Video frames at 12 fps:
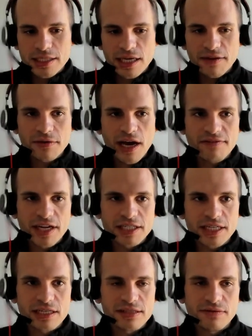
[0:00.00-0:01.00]
if you have
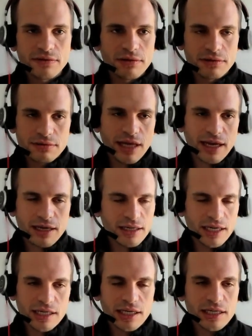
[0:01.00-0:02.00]
ideas for like
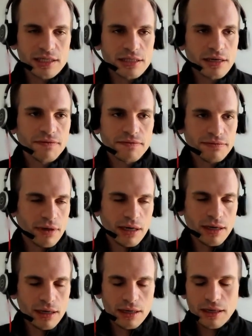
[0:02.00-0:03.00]
cutting and stuff,
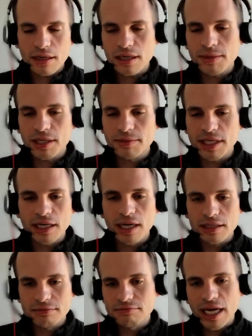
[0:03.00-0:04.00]
email me.
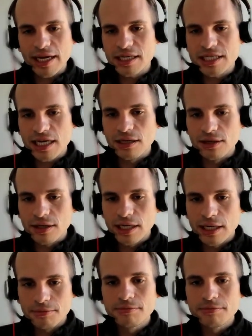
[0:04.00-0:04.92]
I can take a look at it.